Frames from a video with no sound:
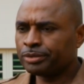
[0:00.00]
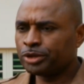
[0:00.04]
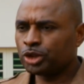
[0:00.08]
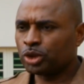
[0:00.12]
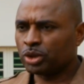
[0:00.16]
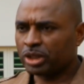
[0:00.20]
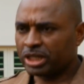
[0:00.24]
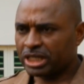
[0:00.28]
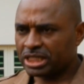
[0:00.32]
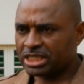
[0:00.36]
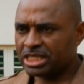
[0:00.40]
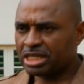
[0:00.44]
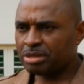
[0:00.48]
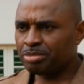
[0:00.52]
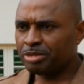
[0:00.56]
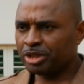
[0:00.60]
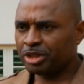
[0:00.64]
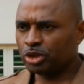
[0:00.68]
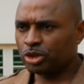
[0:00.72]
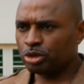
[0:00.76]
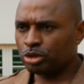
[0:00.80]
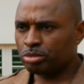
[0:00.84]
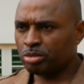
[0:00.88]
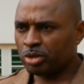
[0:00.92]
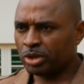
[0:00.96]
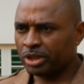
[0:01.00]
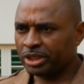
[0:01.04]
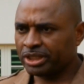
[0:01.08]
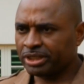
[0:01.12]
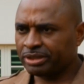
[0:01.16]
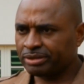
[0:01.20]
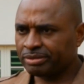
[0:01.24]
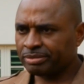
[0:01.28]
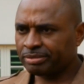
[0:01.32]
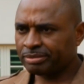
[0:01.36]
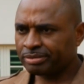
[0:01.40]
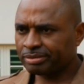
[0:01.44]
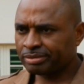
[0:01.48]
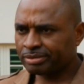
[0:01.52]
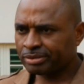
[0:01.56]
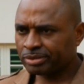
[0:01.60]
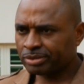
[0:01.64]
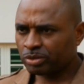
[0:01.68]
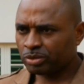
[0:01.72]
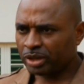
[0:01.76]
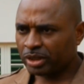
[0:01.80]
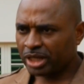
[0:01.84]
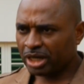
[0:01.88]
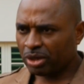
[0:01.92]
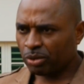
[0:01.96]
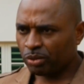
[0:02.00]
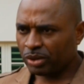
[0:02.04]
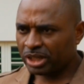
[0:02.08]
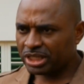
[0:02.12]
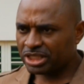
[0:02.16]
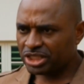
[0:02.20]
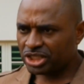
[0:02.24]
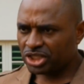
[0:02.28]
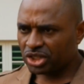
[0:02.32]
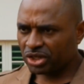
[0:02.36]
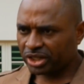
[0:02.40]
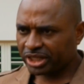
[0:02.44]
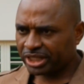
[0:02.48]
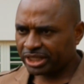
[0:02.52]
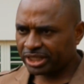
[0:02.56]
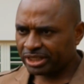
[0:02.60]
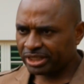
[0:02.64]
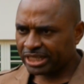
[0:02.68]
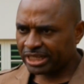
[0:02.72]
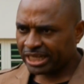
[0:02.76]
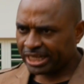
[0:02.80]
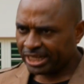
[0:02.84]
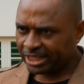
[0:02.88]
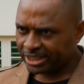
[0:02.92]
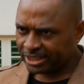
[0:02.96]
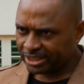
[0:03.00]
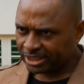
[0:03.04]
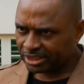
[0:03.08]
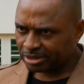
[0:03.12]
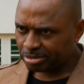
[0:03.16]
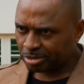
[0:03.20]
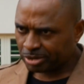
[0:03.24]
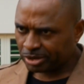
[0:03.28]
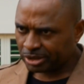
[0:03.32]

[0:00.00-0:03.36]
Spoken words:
you greeted me good morning when I went jogging early this